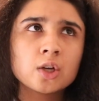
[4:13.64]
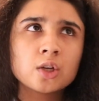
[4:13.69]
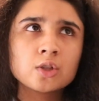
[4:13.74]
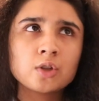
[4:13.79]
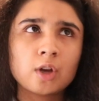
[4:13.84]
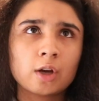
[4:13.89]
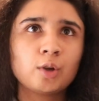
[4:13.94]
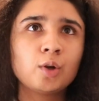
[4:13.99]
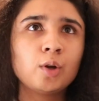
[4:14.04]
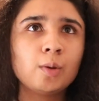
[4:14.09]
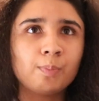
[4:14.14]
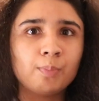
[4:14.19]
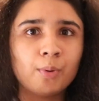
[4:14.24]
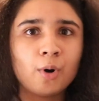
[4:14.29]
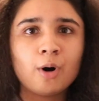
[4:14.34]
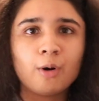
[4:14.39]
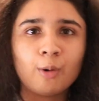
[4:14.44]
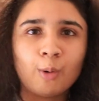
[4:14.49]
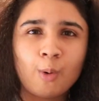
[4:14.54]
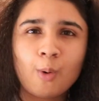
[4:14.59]
so I could
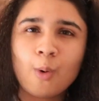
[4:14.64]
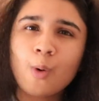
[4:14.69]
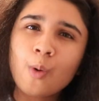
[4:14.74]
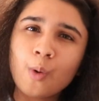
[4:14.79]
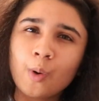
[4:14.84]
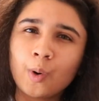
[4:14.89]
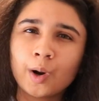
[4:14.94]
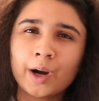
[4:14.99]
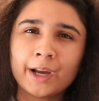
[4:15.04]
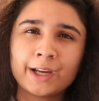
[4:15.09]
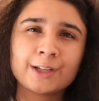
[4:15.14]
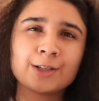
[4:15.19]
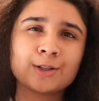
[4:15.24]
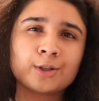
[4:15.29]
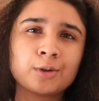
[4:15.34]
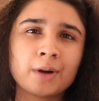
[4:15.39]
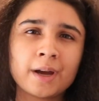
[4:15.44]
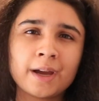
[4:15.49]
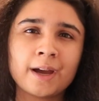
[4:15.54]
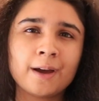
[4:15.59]
borrow, or I could
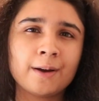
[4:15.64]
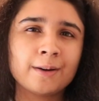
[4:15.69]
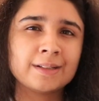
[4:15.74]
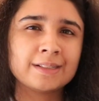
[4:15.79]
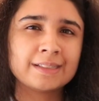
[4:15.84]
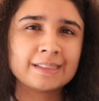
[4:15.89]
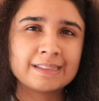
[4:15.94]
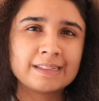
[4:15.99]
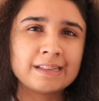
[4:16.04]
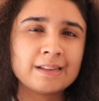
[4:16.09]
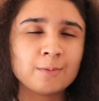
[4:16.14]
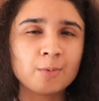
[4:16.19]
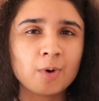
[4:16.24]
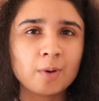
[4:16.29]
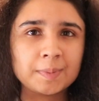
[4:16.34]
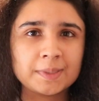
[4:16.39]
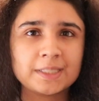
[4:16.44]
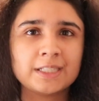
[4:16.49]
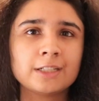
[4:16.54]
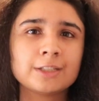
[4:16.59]
try out and see
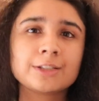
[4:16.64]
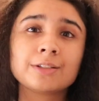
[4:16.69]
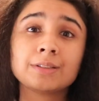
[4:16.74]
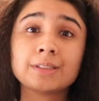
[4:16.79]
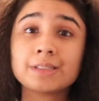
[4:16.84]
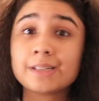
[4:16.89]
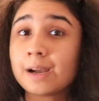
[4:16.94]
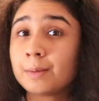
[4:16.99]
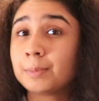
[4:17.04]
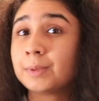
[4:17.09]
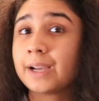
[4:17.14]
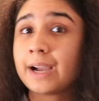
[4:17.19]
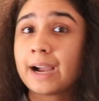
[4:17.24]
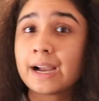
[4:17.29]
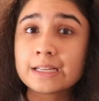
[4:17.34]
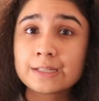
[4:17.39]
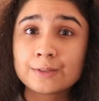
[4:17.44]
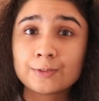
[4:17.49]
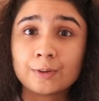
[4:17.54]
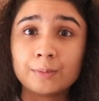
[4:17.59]
what potential the tablet
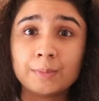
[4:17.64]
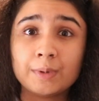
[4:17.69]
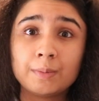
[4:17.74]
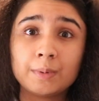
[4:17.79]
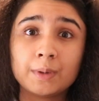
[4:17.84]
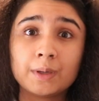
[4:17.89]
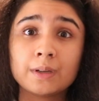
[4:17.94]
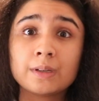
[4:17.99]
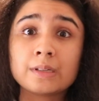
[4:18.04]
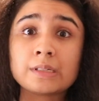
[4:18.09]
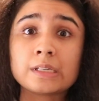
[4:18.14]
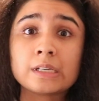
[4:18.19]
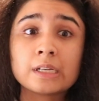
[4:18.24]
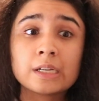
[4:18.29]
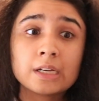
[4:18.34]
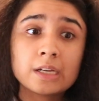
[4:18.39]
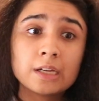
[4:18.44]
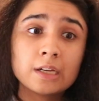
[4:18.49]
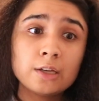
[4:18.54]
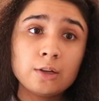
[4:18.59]
has for me, because,
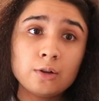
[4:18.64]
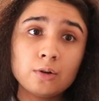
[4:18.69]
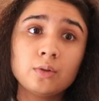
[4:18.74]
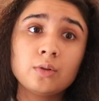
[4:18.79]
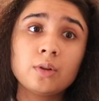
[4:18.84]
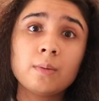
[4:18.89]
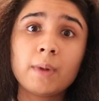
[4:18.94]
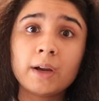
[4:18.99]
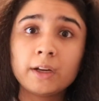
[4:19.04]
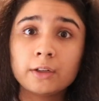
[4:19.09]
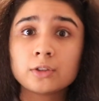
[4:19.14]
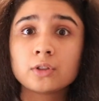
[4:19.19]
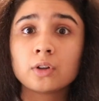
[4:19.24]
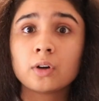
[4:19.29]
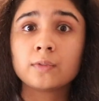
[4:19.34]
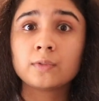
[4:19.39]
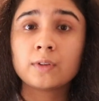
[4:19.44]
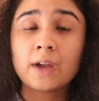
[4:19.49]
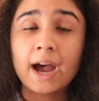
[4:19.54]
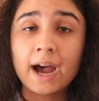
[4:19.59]
you know, the
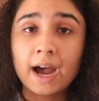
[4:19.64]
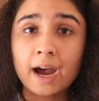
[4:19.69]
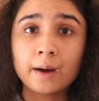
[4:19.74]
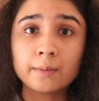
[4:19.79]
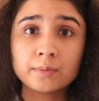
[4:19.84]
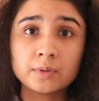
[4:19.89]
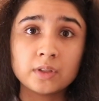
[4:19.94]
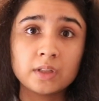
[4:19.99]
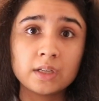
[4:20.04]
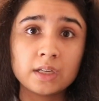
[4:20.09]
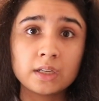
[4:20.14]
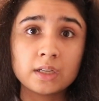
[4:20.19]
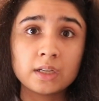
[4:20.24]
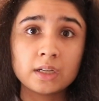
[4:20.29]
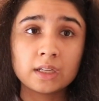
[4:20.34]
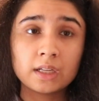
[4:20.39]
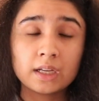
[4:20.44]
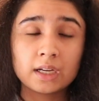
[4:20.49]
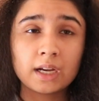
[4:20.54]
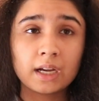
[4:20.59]
Microsoft apps,
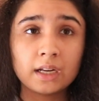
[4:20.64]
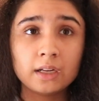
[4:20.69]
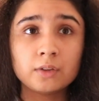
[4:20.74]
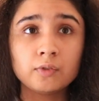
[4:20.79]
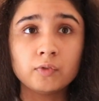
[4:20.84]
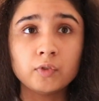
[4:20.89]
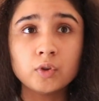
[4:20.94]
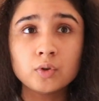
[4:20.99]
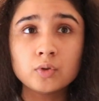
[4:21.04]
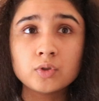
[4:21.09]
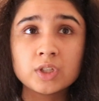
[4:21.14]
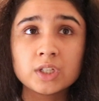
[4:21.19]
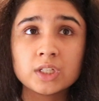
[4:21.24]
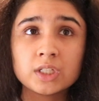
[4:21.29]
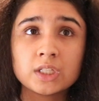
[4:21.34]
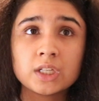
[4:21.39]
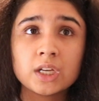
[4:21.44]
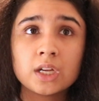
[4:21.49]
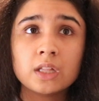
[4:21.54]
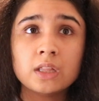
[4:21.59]
they kind of
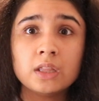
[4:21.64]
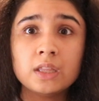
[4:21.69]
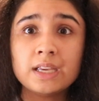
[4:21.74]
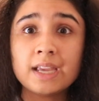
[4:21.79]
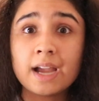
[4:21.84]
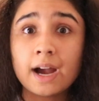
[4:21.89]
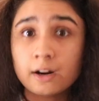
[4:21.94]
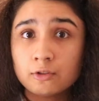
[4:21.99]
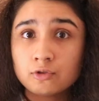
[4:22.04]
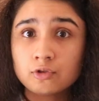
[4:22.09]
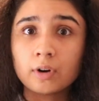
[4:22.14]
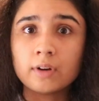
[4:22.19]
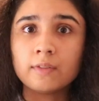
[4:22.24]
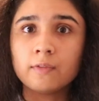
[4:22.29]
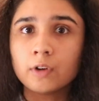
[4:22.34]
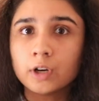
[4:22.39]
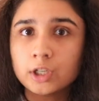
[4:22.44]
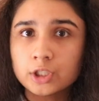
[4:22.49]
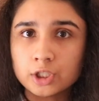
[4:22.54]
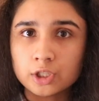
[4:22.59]
uses the Android
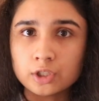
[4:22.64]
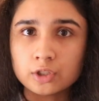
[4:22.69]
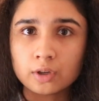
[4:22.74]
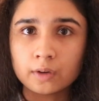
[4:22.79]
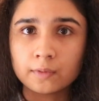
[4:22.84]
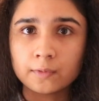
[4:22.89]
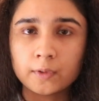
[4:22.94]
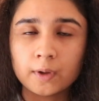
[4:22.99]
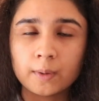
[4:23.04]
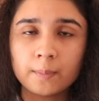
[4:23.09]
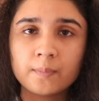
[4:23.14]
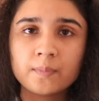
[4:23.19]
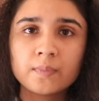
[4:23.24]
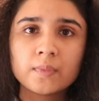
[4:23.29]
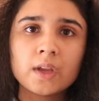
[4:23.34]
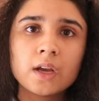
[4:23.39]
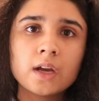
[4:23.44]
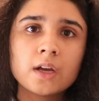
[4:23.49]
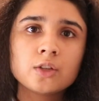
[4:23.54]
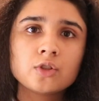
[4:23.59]
versions of them.
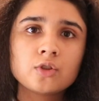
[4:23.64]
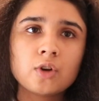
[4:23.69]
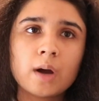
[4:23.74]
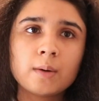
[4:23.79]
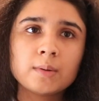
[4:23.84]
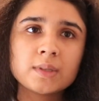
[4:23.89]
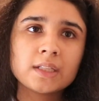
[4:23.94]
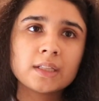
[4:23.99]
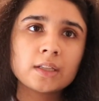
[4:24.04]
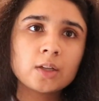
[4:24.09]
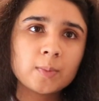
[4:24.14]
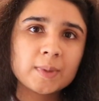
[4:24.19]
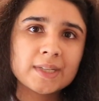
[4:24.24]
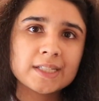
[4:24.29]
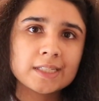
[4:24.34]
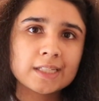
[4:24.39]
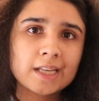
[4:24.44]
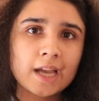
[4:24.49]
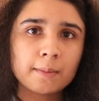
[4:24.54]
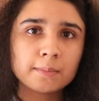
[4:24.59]
So I was a little
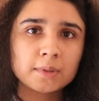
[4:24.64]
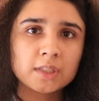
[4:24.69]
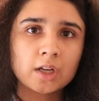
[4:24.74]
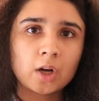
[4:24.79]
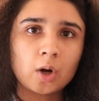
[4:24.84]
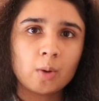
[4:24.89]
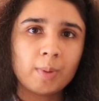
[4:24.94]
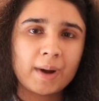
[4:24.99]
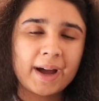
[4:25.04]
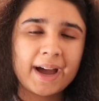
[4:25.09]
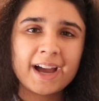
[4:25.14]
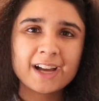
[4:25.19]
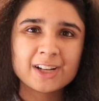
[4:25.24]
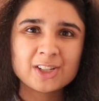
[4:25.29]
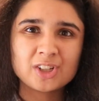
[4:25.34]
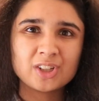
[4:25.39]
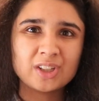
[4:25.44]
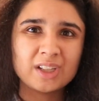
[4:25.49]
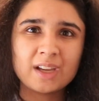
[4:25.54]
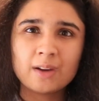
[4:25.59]
bit skeptical, but
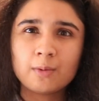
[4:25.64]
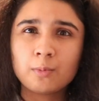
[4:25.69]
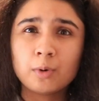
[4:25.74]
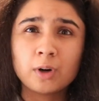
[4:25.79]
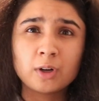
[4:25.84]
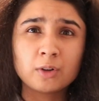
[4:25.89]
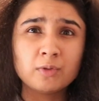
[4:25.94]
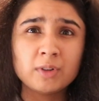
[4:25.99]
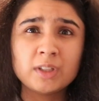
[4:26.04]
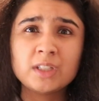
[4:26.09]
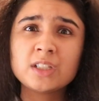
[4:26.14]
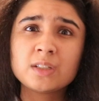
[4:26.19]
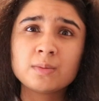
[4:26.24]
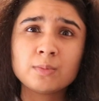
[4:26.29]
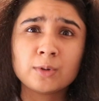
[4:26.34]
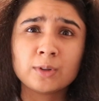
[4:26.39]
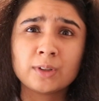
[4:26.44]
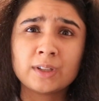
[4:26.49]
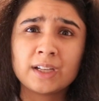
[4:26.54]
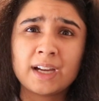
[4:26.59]
actually it worked really
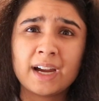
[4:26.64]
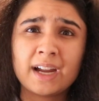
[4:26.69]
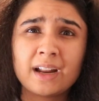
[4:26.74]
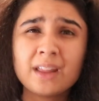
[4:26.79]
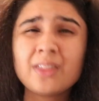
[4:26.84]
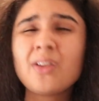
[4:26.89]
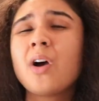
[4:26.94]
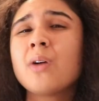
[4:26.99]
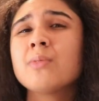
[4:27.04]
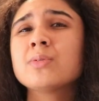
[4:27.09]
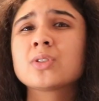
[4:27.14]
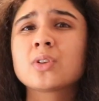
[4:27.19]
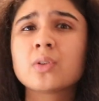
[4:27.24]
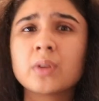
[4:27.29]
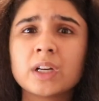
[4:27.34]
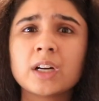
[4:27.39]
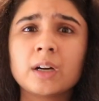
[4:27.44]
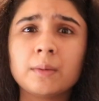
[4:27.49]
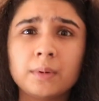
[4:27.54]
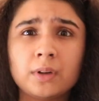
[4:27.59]
smoothly, and I thought I was
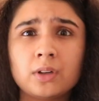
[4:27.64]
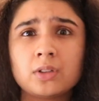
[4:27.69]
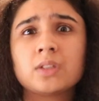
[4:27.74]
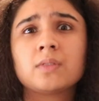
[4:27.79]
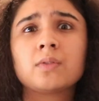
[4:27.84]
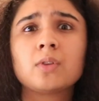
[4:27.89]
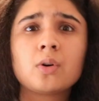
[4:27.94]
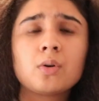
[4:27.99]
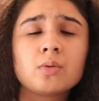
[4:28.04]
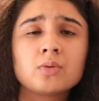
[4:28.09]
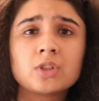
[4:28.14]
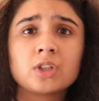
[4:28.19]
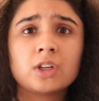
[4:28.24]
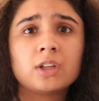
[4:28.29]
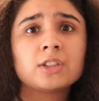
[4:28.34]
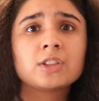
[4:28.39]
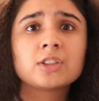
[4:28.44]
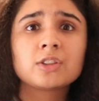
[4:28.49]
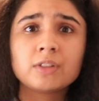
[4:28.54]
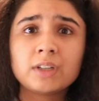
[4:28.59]
quicker because of the whole
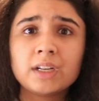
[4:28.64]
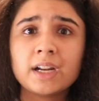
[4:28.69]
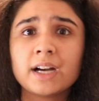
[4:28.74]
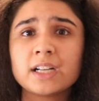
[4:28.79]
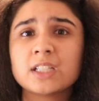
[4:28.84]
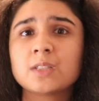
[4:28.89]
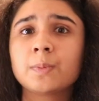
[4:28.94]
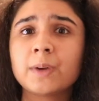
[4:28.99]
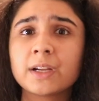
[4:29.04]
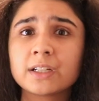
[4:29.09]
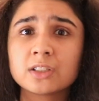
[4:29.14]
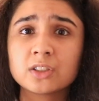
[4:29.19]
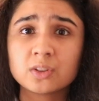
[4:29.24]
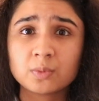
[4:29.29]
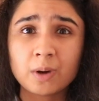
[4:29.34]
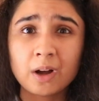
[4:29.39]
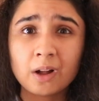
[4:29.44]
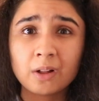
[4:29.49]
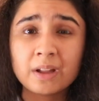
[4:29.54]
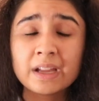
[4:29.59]
touchscreen aspect as
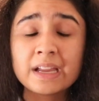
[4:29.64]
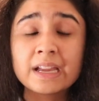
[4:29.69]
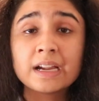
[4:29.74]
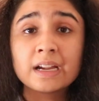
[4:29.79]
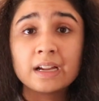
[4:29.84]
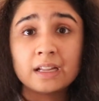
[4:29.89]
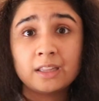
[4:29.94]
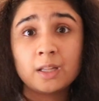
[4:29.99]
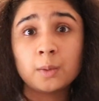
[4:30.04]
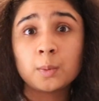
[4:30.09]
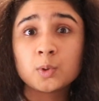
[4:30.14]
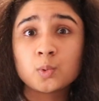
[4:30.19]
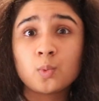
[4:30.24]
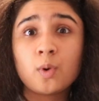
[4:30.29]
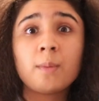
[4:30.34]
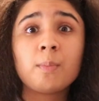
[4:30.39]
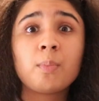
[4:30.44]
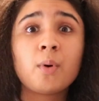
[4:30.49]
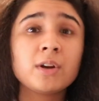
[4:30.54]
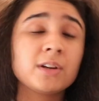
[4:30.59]
well. There was
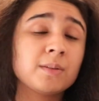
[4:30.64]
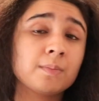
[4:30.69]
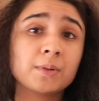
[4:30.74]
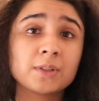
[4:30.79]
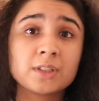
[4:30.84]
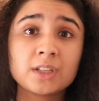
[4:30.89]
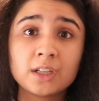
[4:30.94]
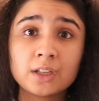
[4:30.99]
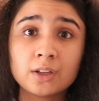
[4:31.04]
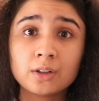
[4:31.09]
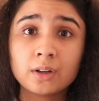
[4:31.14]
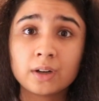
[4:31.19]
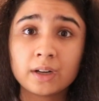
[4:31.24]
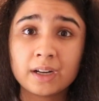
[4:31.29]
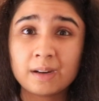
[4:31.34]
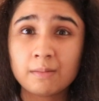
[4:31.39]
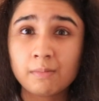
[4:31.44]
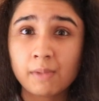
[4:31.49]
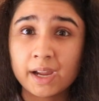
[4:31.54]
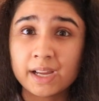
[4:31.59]
one point in particular
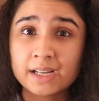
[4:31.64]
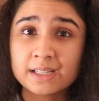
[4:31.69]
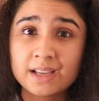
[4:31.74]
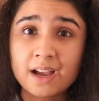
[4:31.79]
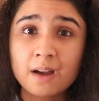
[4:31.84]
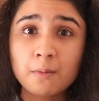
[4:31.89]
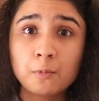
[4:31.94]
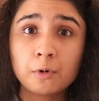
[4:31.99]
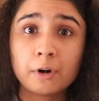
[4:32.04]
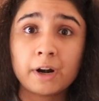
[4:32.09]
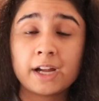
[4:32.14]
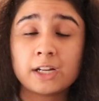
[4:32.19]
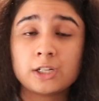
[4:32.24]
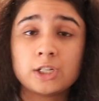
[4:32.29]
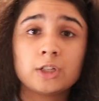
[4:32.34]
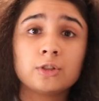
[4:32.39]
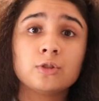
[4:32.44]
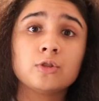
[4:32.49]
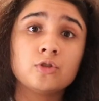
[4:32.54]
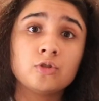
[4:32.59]
in my exam where I
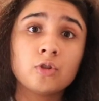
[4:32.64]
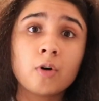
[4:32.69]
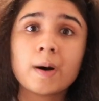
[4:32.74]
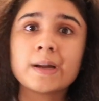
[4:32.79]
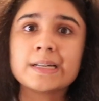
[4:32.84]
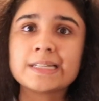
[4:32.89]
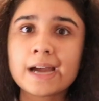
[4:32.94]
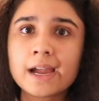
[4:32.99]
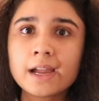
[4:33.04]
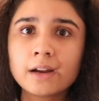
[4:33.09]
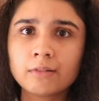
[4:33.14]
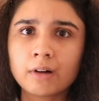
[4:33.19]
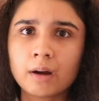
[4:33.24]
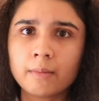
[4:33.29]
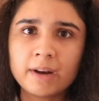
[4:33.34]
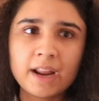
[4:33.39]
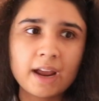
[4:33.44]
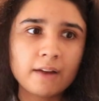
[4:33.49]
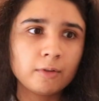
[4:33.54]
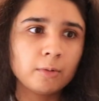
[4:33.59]
actually had to draw a
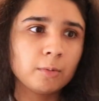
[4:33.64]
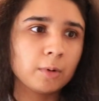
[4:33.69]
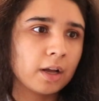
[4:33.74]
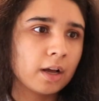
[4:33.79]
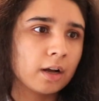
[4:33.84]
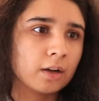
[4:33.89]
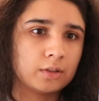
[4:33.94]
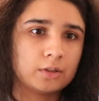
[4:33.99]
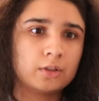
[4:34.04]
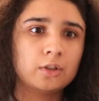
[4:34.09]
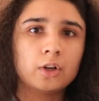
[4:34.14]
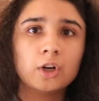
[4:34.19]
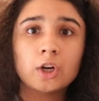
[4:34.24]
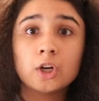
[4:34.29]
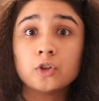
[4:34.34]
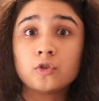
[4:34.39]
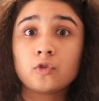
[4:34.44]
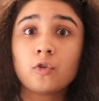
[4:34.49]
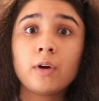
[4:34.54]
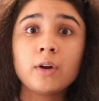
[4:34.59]
diagram, and everyone else, they're
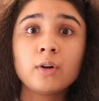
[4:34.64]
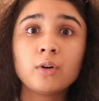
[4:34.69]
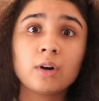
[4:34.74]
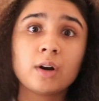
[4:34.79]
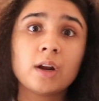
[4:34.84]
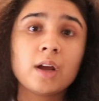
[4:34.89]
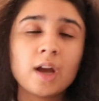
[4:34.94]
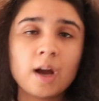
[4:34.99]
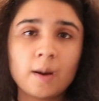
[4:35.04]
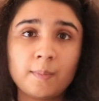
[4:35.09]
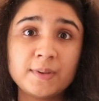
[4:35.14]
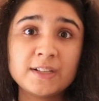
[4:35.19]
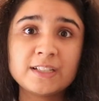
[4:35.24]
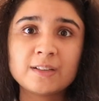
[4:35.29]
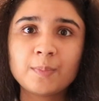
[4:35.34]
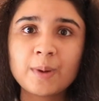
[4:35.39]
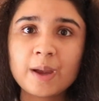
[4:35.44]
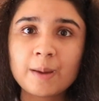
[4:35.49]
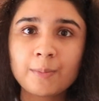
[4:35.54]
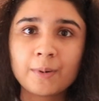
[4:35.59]
drawing on a piece
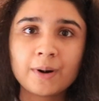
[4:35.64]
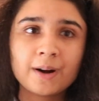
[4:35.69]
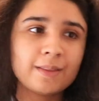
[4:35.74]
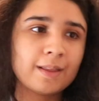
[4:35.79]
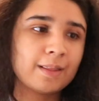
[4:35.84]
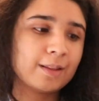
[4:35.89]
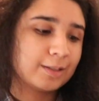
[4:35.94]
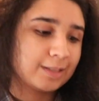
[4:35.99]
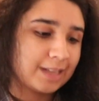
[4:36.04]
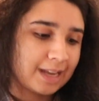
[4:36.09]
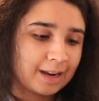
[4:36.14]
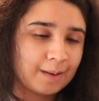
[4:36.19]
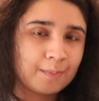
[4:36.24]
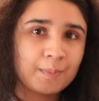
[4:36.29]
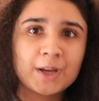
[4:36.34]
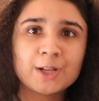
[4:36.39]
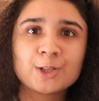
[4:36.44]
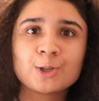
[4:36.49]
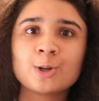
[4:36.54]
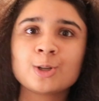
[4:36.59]
of paper and then they're taking
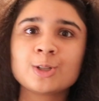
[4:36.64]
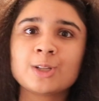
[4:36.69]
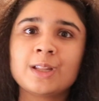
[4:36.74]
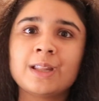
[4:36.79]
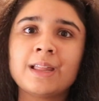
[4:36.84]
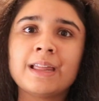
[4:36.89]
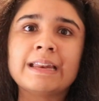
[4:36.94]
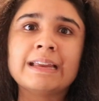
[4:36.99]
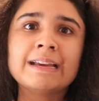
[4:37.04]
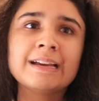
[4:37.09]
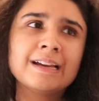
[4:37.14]
pictures and then